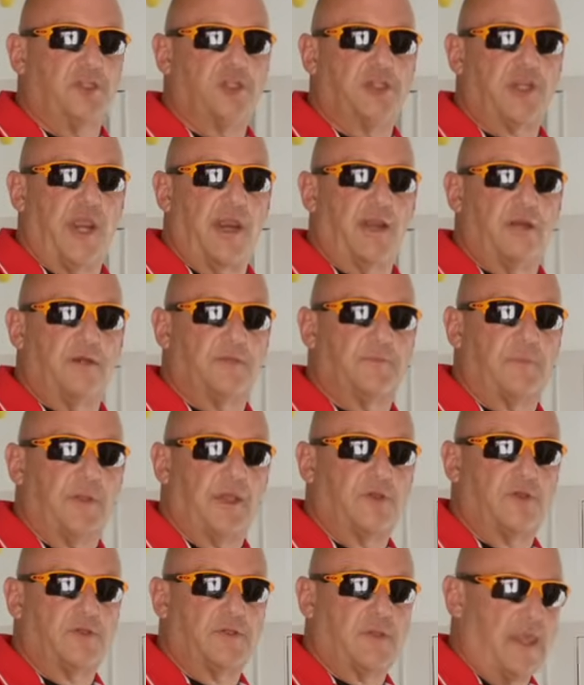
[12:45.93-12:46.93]
chairs
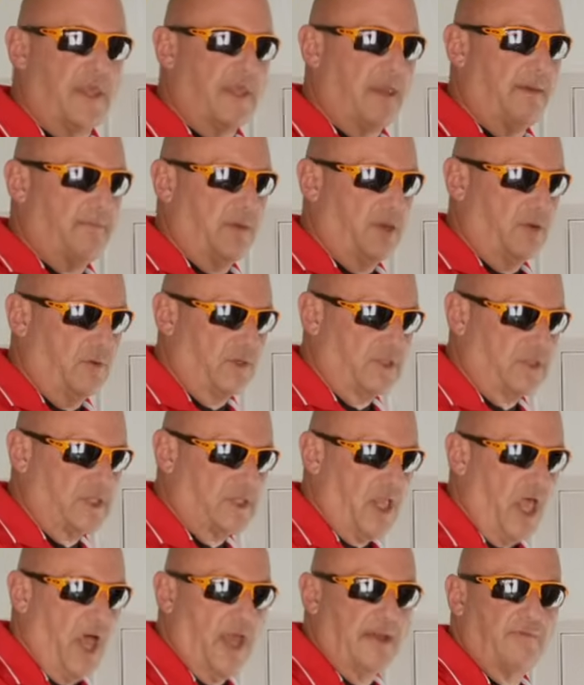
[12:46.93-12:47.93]
because they can be on a
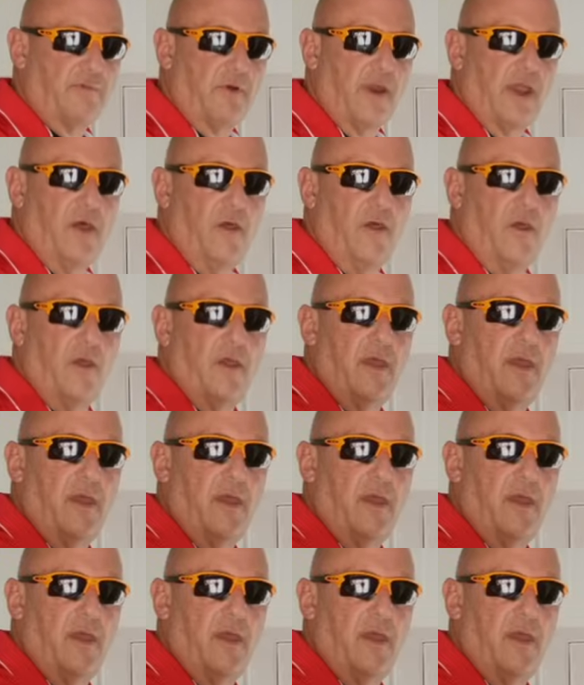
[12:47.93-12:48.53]
slide rail